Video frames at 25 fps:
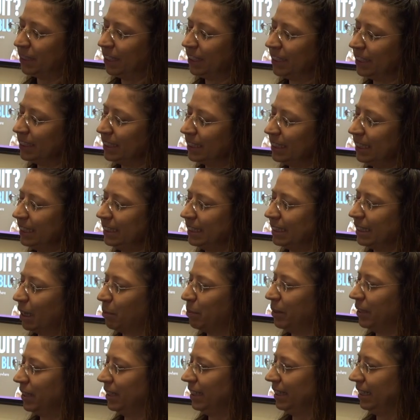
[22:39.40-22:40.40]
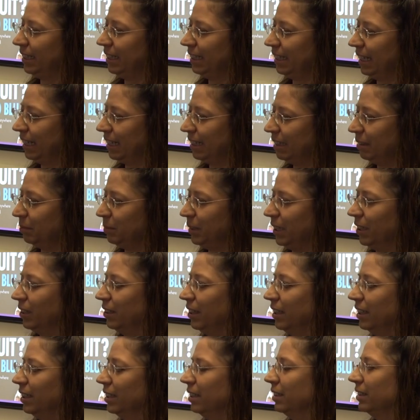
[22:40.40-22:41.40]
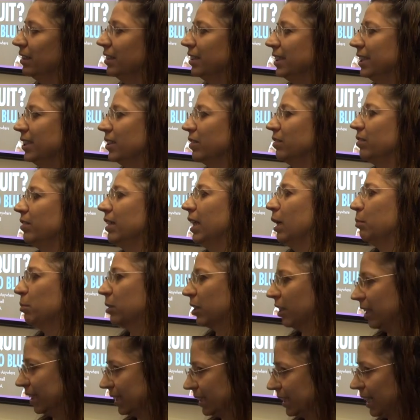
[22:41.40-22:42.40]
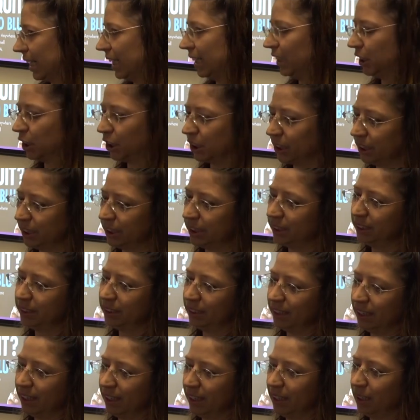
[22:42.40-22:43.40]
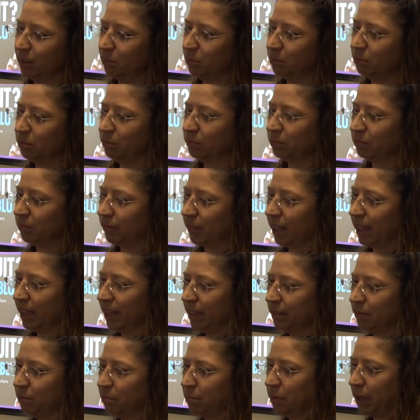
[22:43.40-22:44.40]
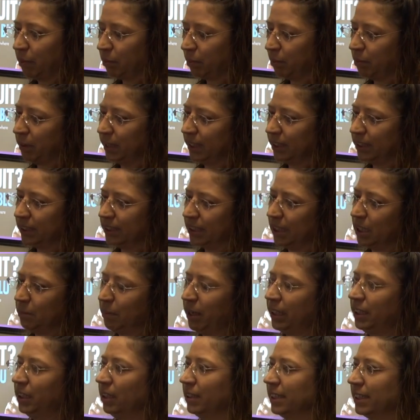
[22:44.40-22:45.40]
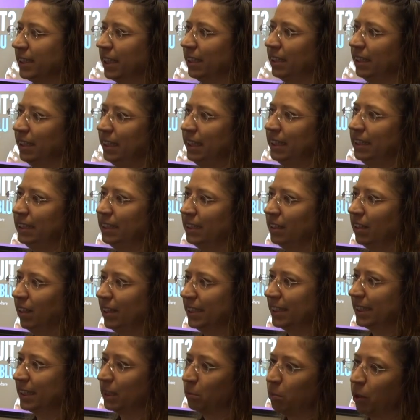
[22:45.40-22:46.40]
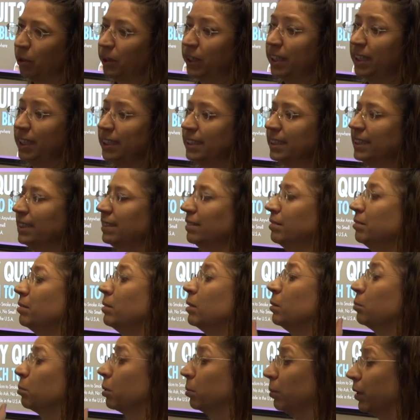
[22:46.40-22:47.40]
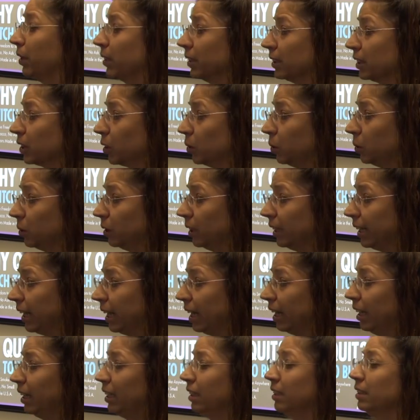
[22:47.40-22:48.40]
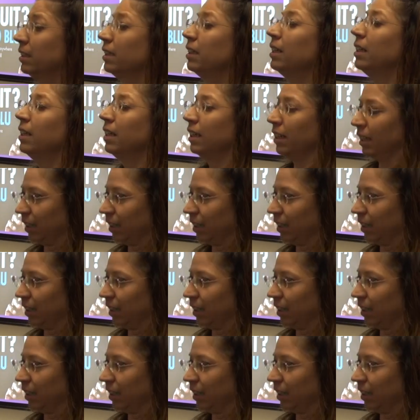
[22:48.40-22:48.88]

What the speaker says: So you can see some of the, you know, the sort of glamorisation and people being concerned about, you know, suddenly like smoking's promoted as cool again,